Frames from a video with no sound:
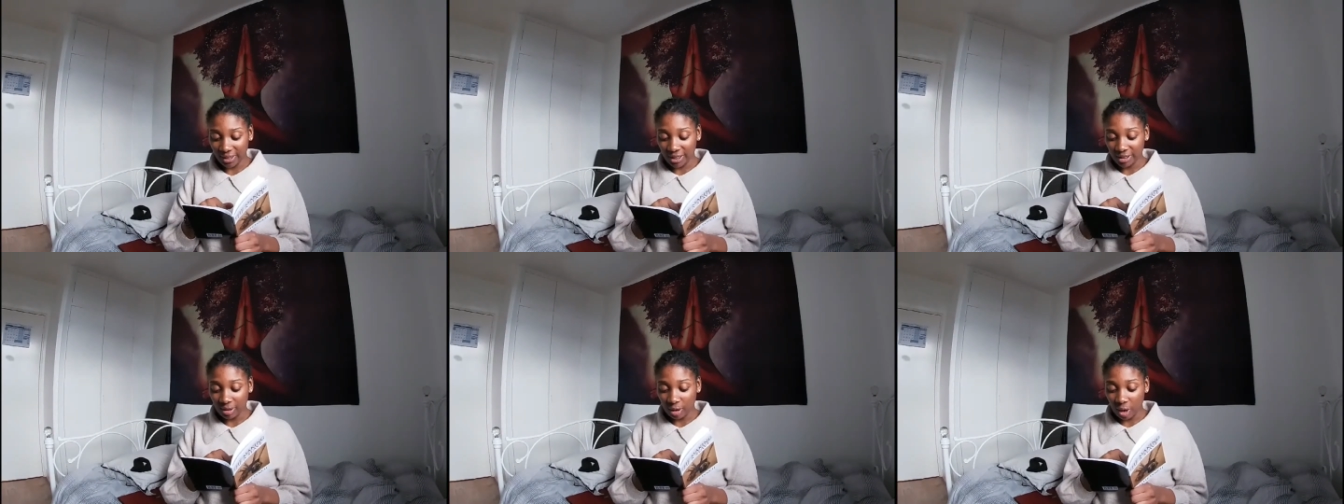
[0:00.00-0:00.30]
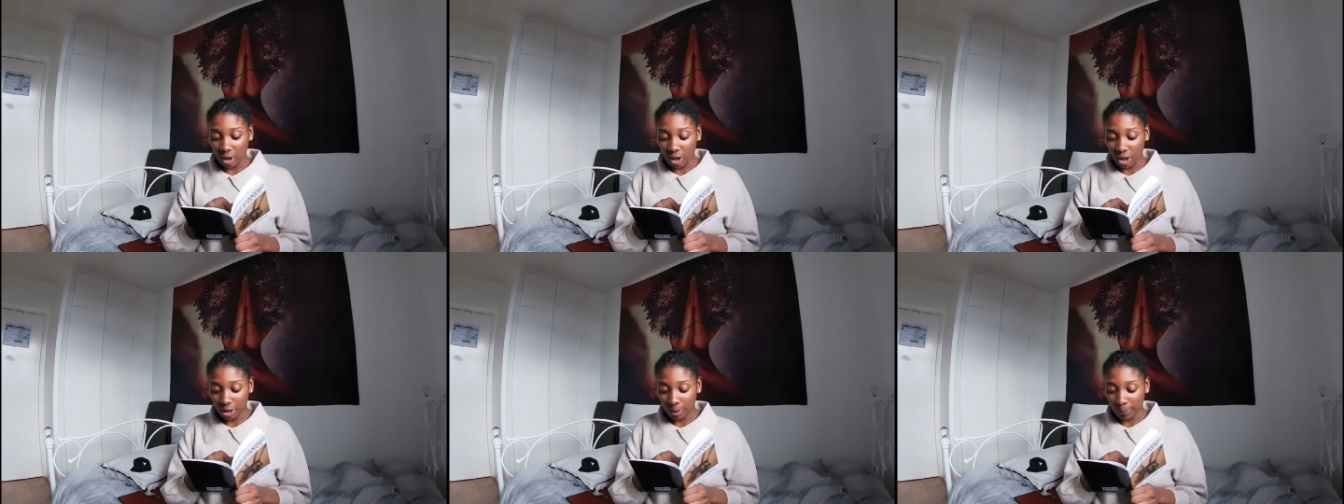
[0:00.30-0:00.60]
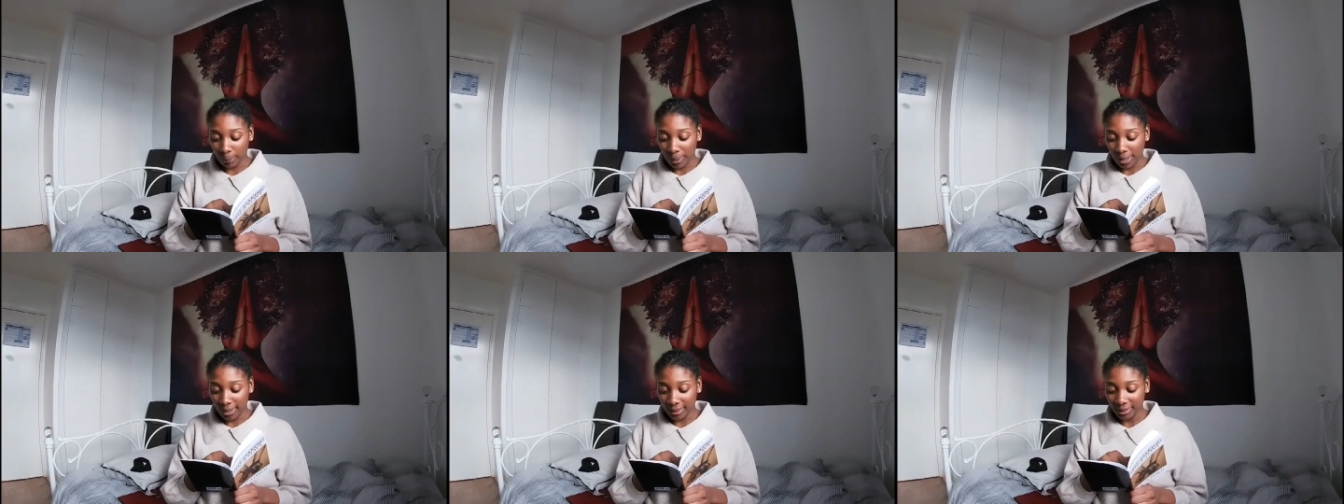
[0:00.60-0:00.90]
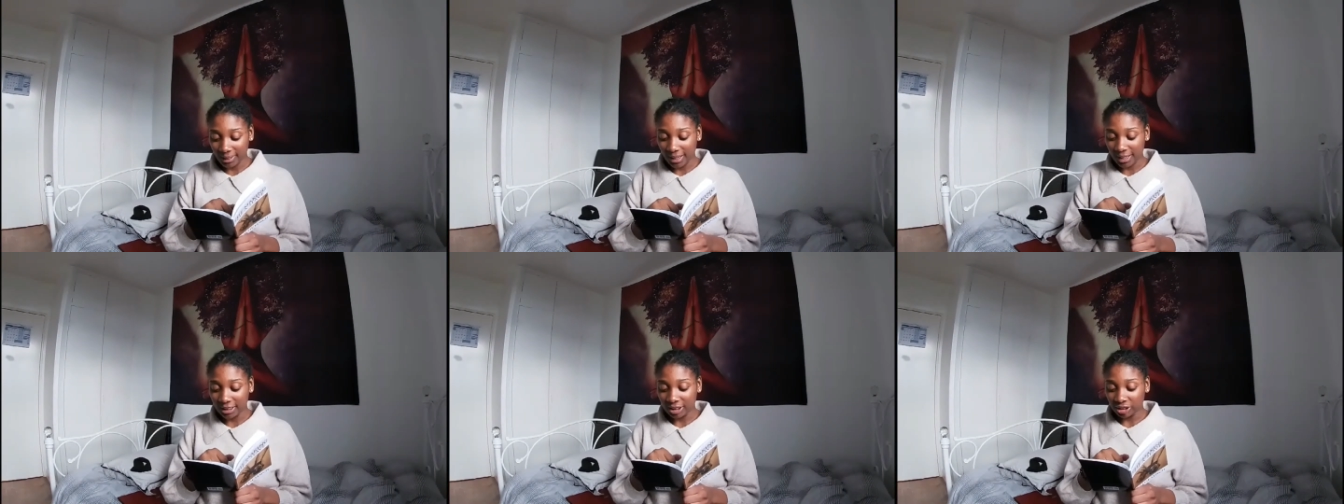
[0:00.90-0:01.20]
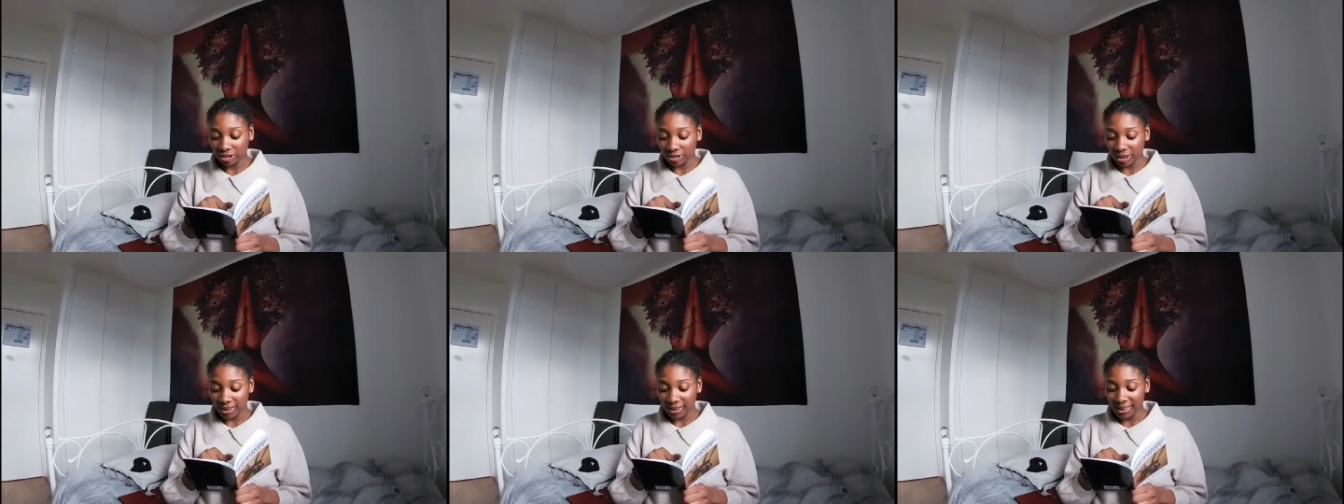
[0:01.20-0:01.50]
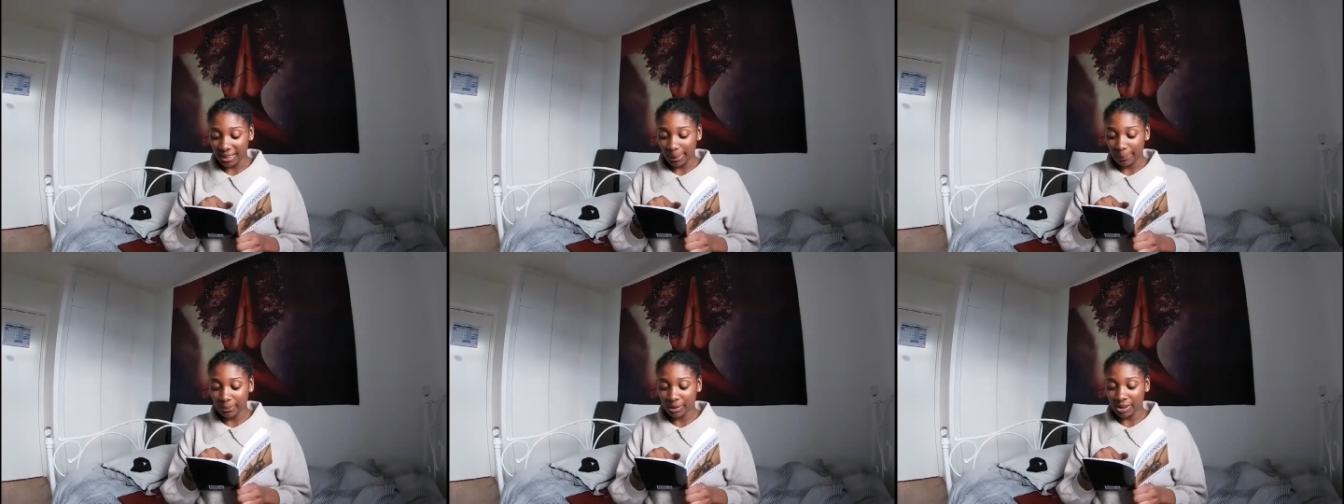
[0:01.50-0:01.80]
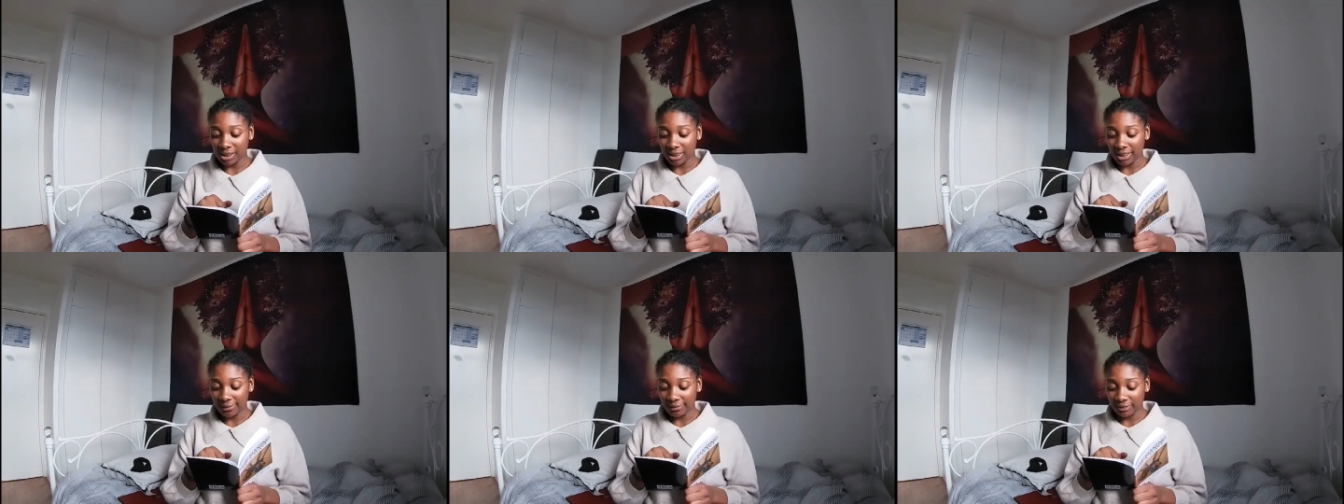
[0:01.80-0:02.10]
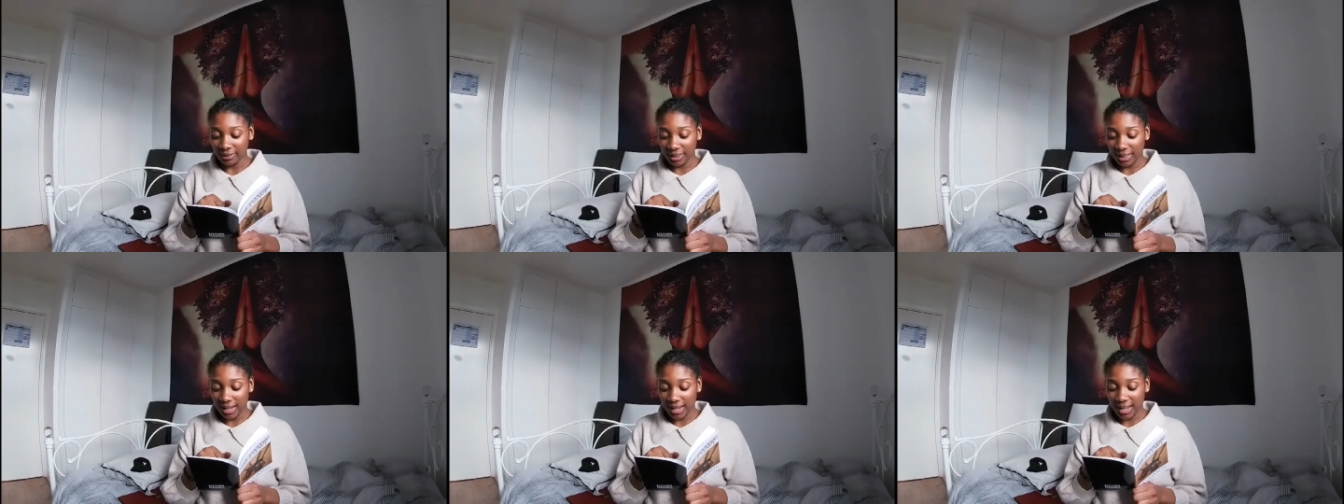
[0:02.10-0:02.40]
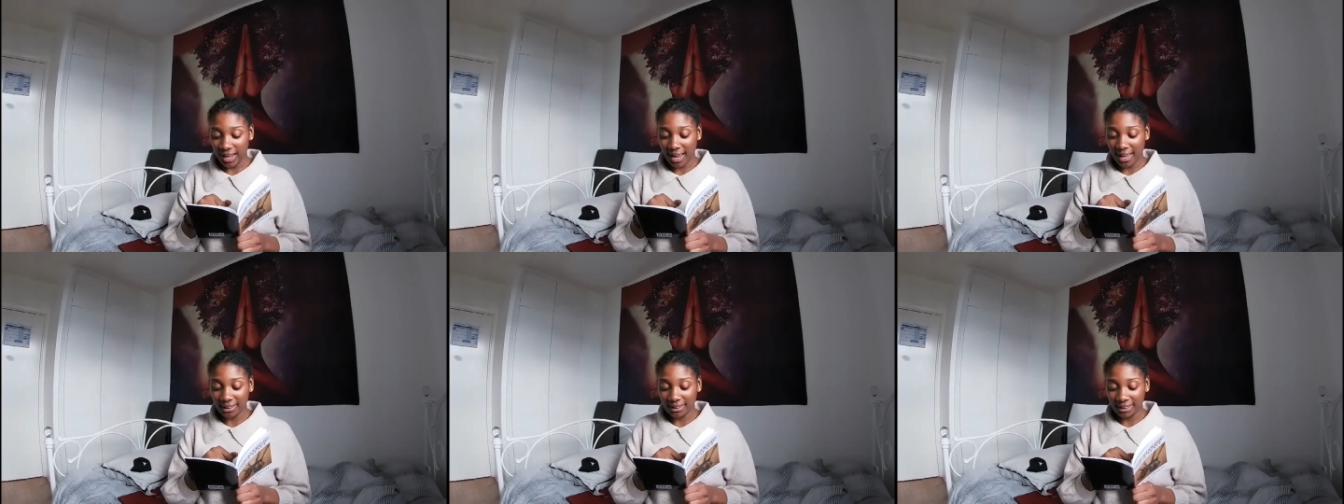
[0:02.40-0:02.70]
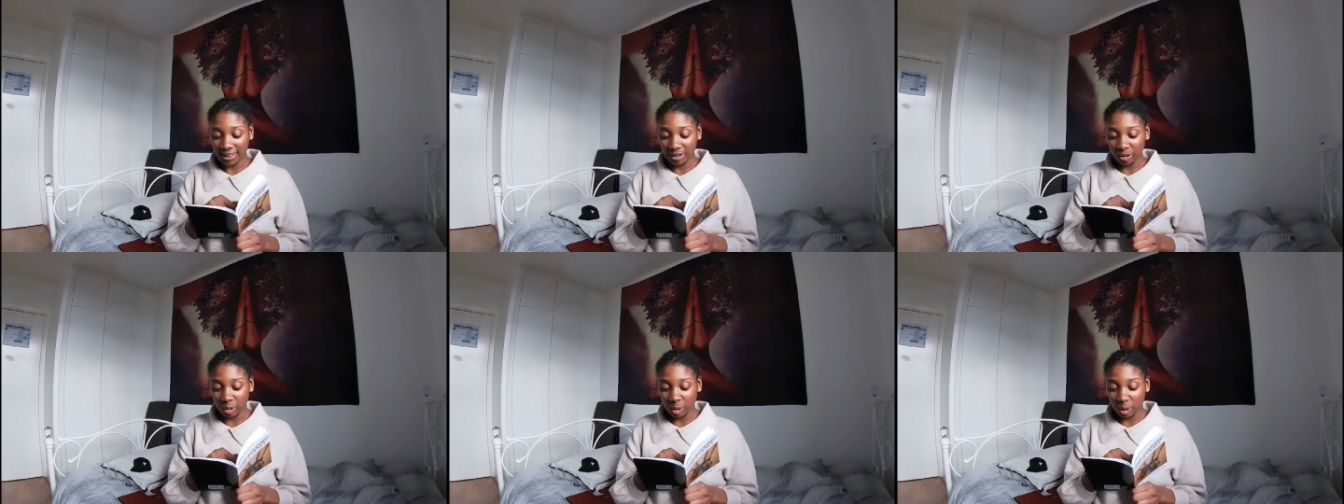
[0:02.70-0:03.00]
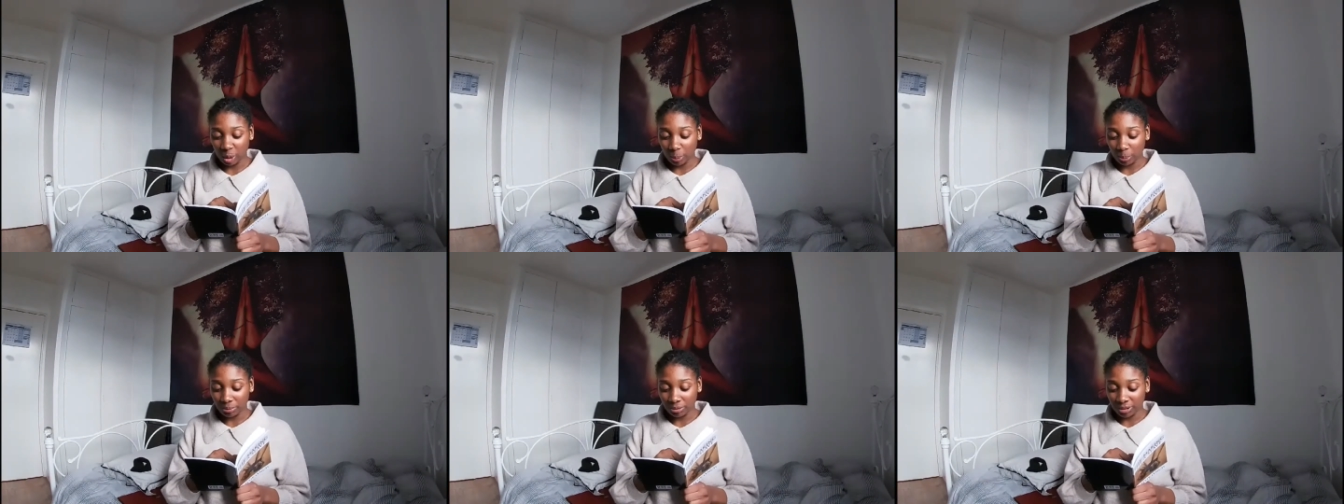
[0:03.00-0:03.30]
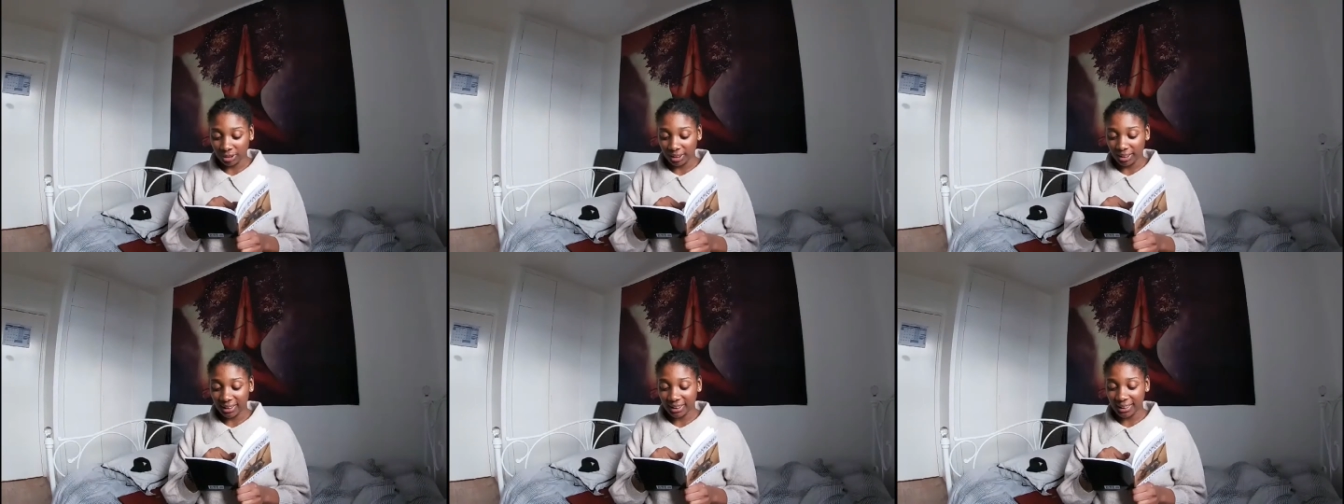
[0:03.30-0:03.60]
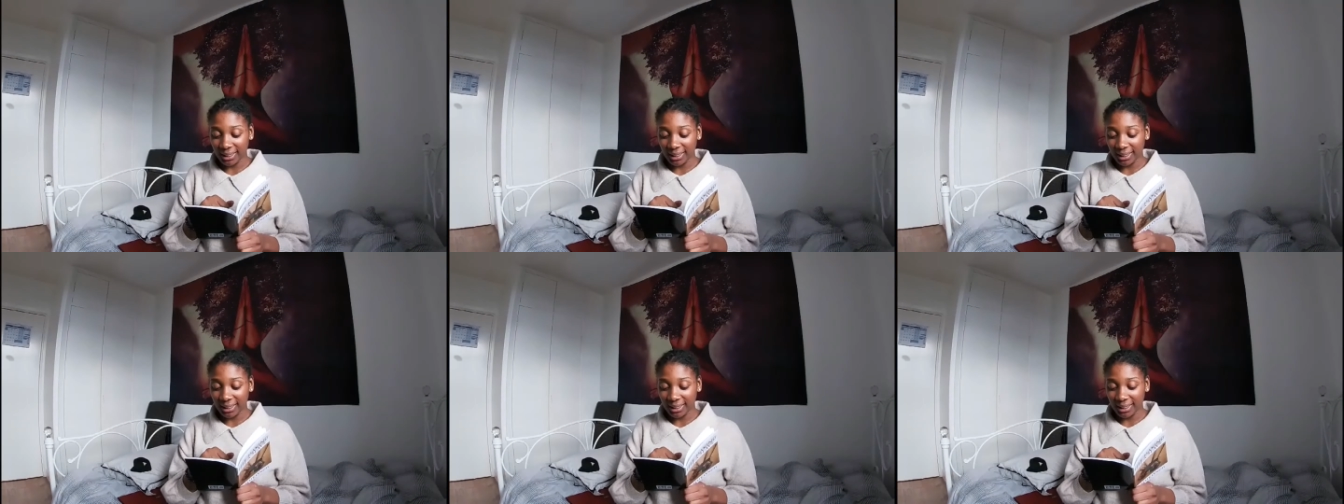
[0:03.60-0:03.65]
in a hog pen and train him to live there and incorporate